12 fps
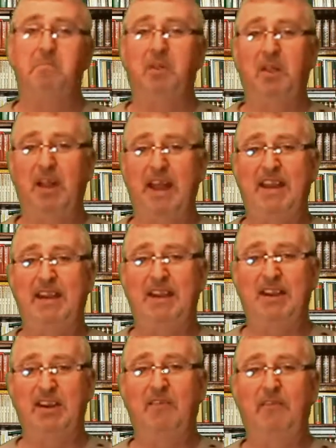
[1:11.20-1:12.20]

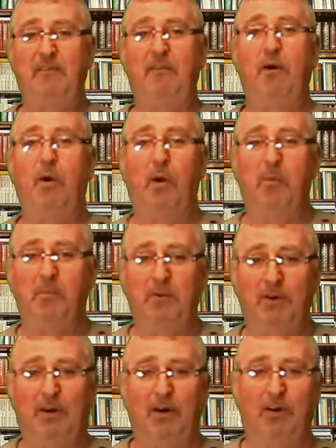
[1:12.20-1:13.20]
blended form
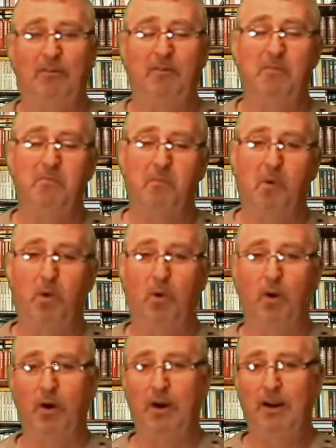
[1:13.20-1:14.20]
of
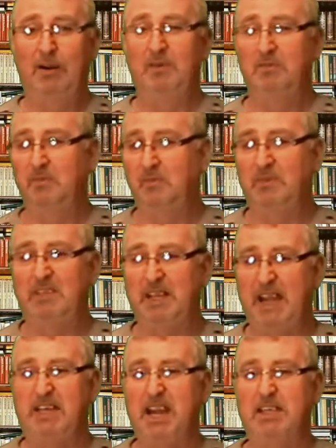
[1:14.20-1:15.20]
more
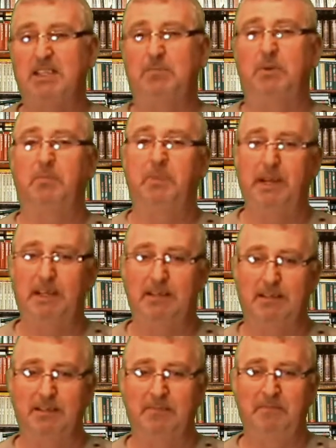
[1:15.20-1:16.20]
digestible
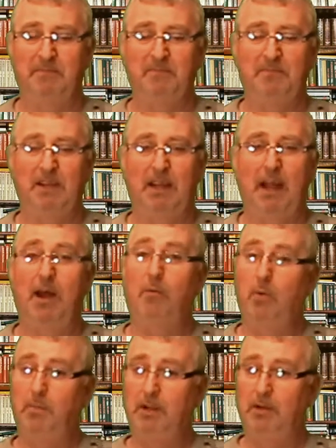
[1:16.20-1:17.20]
pieces.
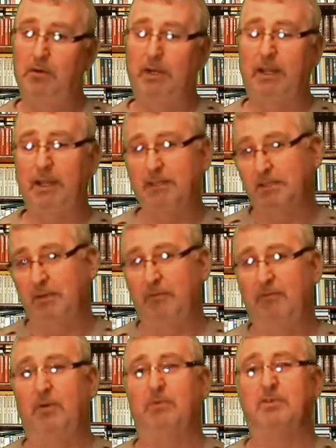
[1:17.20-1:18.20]
And we'll be looking at some
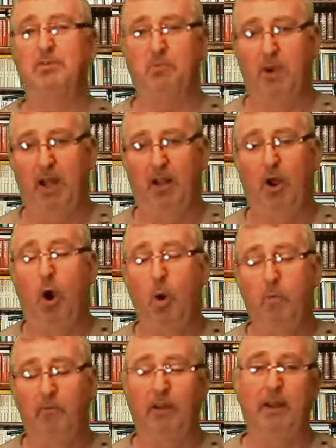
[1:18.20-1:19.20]
of those as well,
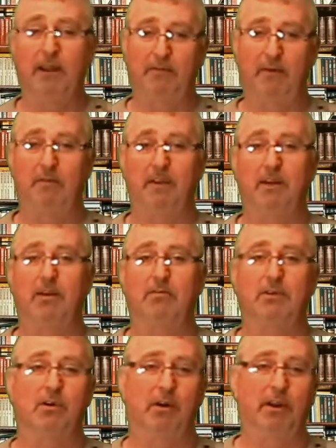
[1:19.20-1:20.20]
hopefully, if everything
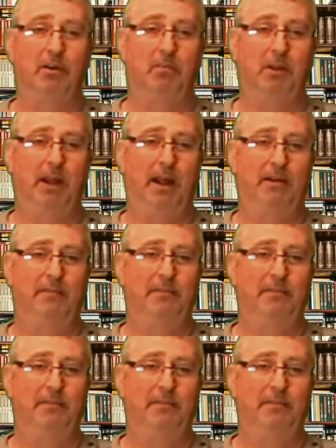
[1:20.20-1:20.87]
goes according to plan.